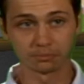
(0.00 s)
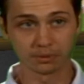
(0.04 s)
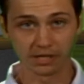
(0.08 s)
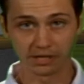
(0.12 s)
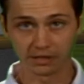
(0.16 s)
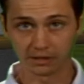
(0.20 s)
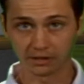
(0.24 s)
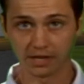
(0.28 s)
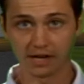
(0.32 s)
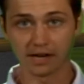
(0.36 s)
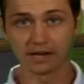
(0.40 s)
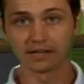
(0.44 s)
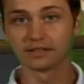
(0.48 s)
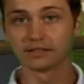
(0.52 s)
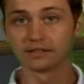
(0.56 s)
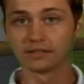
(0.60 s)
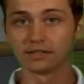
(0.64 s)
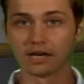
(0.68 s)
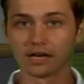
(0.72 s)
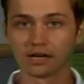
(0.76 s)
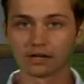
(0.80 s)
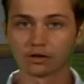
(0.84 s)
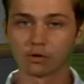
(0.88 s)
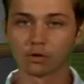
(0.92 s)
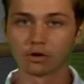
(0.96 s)
a lot of
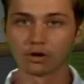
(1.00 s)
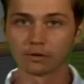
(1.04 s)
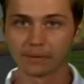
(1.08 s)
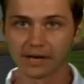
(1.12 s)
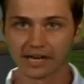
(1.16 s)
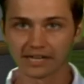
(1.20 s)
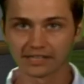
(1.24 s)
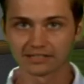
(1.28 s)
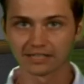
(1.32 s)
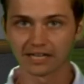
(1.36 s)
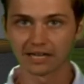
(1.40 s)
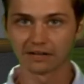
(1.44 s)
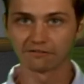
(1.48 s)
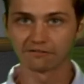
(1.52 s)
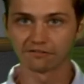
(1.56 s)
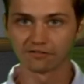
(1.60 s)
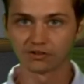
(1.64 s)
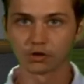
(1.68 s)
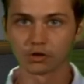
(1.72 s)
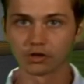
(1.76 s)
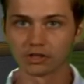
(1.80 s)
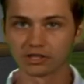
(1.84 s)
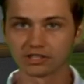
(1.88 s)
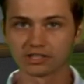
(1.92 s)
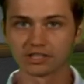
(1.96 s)
quarterbacks that
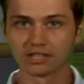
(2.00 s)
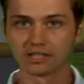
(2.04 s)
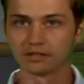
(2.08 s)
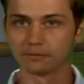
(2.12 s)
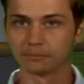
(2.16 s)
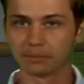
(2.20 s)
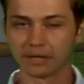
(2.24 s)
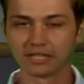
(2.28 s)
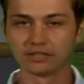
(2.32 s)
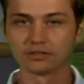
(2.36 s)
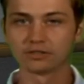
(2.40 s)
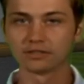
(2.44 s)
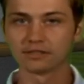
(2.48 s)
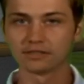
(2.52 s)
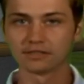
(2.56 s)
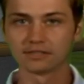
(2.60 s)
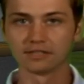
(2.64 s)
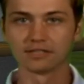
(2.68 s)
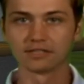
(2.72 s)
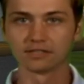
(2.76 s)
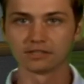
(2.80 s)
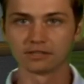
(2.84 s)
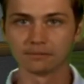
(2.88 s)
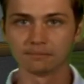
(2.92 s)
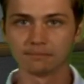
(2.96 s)
flourished in the Patriots
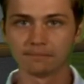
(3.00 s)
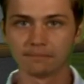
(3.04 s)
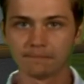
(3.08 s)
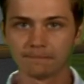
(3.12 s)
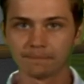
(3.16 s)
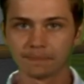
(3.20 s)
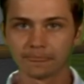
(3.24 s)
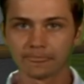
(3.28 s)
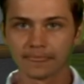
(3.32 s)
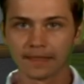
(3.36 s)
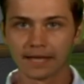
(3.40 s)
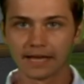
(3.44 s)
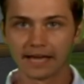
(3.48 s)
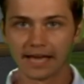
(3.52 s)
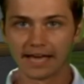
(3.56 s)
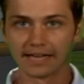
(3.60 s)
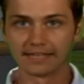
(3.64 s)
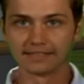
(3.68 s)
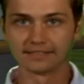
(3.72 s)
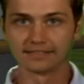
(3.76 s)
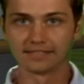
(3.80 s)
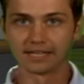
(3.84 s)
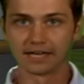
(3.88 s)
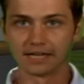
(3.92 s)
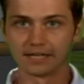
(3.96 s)
system. And
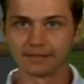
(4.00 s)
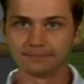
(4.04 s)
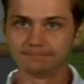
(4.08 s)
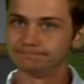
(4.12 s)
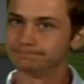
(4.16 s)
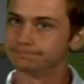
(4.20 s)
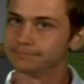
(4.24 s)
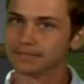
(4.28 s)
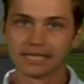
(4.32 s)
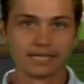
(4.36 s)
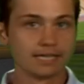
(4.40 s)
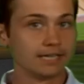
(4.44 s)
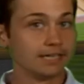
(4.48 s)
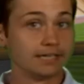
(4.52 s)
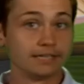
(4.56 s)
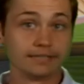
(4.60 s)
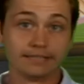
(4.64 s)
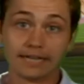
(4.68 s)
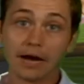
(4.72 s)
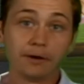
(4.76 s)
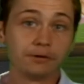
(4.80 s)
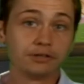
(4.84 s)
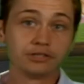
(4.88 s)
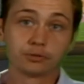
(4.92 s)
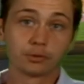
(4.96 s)

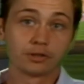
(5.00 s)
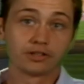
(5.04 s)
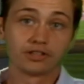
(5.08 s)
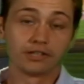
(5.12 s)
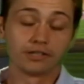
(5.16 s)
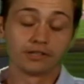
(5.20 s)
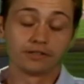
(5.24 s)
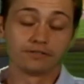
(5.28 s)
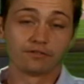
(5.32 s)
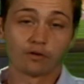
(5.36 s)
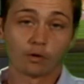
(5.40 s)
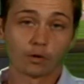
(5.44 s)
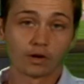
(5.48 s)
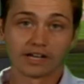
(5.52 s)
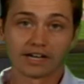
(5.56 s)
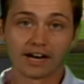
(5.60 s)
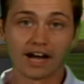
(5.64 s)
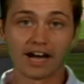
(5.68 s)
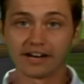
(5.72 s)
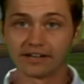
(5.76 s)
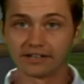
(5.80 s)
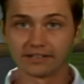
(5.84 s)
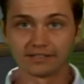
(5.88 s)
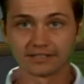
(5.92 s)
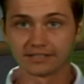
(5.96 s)
now he's with the
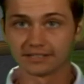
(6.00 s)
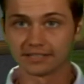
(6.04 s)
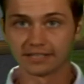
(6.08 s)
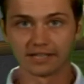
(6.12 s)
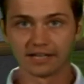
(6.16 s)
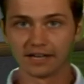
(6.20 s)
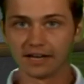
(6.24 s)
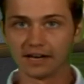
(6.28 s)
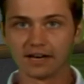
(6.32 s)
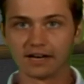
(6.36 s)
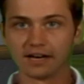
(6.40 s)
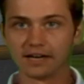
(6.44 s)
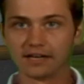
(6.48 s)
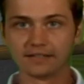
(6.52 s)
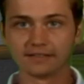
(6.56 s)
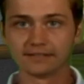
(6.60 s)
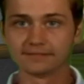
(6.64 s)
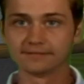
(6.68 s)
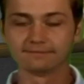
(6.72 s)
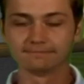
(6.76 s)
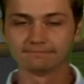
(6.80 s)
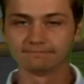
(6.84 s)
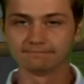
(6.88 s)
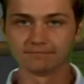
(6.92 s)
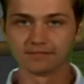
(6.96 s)
49ers.
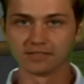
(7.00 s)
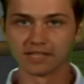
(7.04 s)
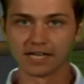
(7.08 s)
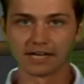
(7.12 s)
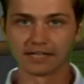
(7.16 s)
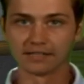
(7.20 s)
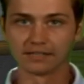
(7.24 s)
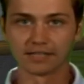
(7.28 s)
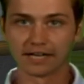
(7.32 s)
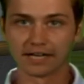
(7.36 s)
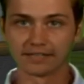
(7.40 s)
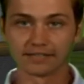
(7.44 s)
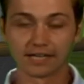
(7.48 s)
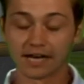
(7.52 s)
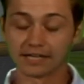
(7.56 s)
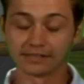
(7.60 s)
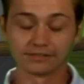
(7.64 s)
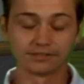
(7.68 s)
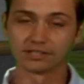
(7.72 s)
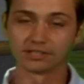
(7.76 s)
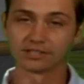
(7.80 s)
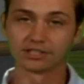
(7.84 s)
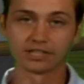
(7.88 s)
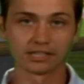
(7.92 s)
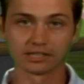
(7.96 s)
Yeah, I
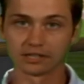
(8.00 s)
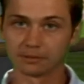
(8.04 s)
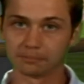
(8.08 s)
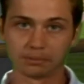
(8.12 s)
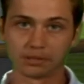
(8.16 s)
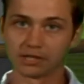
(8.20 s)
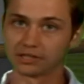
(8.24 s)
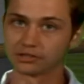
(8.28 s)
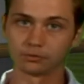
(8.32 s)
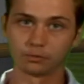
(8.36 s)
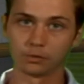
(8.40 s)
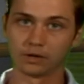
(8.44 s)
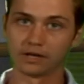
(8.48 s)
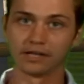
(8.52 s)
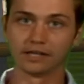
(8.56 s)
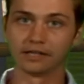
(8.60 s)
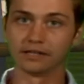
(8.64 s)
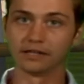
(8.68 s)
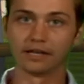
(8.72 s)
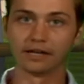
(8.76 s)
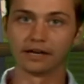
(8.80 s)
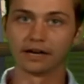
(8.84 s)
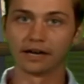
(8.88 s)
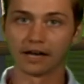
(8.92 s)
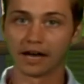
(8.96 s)
just think the Bucs win it.
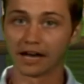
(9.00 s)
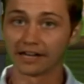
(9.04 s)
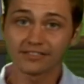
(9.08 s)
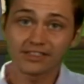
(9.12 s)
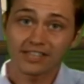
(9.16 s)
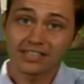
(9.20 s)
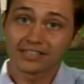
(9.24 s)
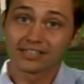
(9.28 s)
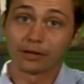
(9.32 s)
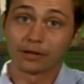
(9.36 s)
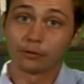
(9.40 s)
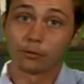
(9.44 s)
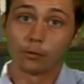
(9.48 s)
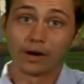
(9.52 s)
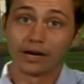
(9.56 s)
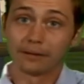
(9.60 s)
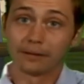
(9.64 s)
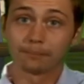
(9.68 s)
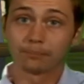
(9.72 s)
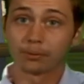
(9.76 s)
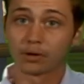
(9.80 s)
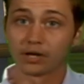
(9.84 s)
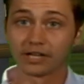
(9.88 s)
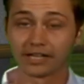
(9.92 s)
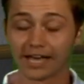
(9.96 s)
And I think they win it
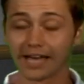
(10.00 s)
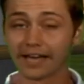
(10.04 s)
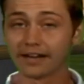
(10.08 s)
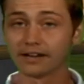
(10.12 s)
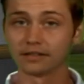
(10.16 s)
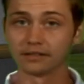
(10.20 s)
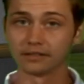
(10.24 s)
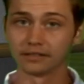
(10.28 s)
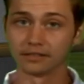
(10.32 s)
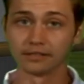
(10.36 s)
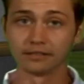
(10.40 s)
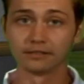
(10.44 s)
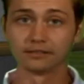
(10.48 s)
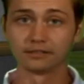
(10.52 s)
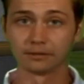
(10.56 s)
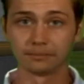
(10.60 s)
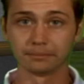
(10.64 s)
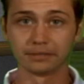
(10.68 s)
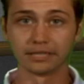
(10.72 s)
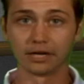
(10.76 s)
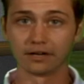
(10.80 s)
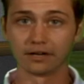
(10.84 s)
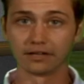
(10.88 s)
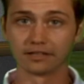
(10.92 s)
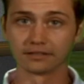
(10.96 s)
pretty handily, to be
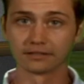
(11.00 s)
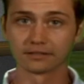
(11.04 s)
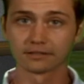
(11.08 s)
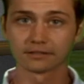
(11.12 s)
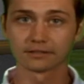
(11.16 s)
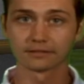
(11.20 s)
honest.